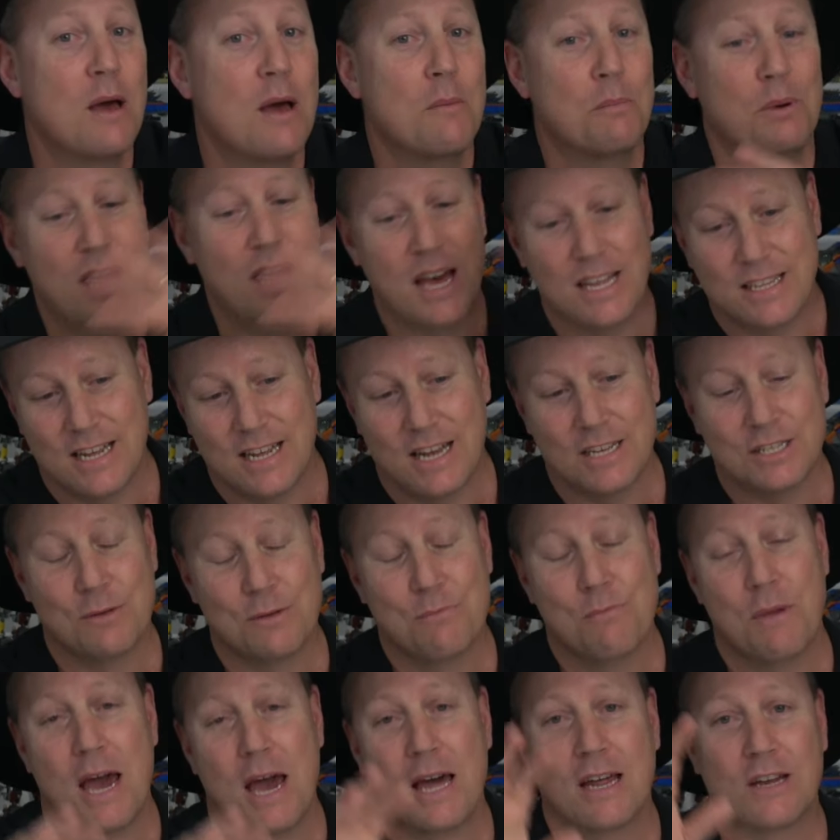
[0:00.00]
But that
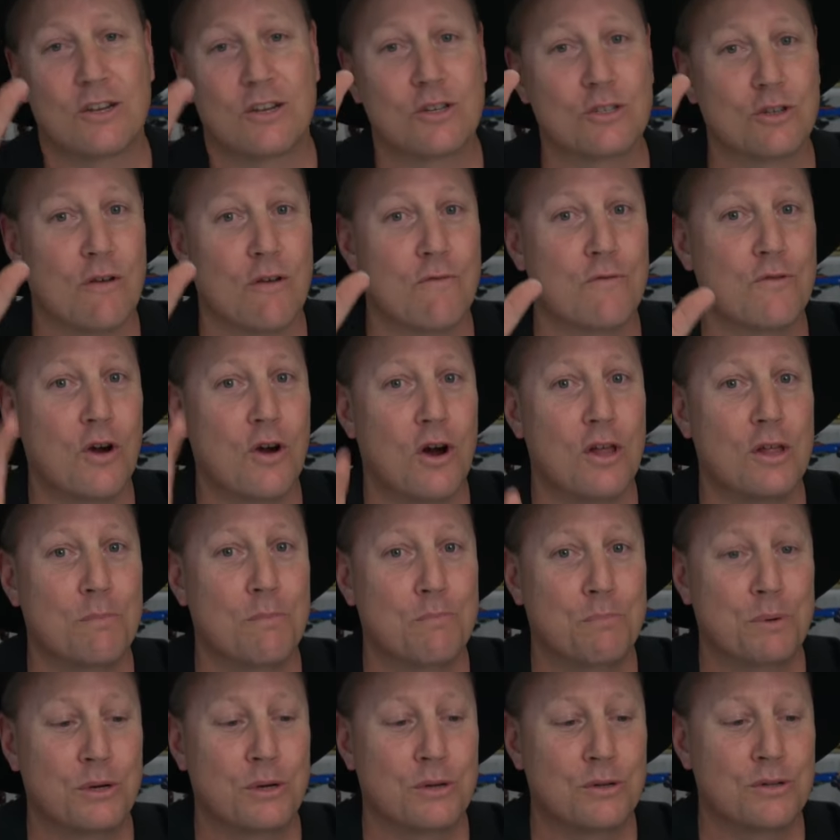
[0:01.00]
doesn't matter because I've got
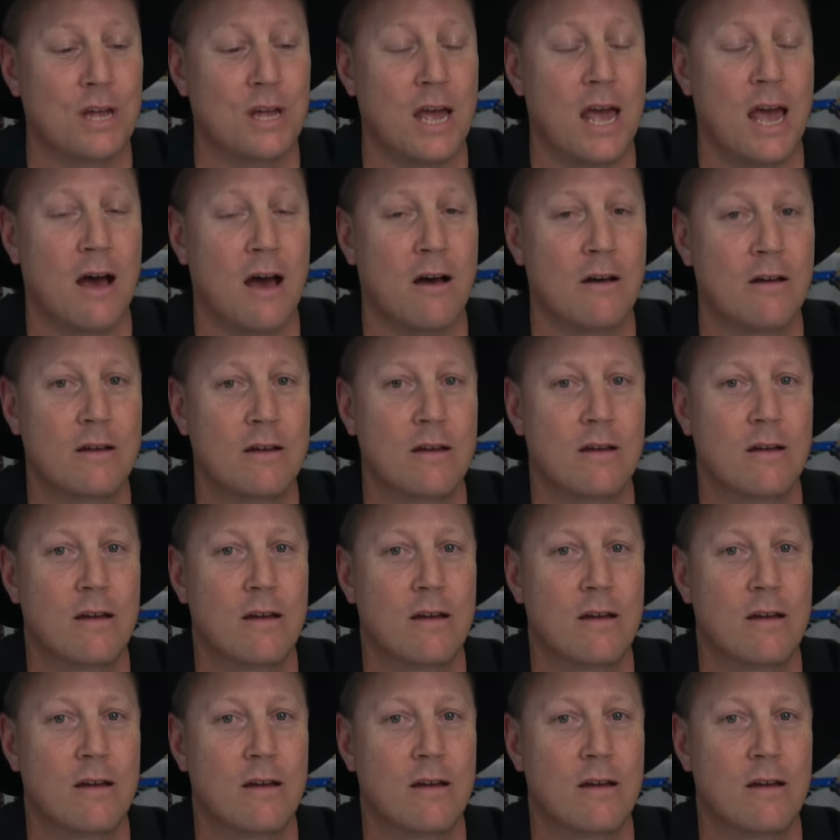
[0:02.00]
it built now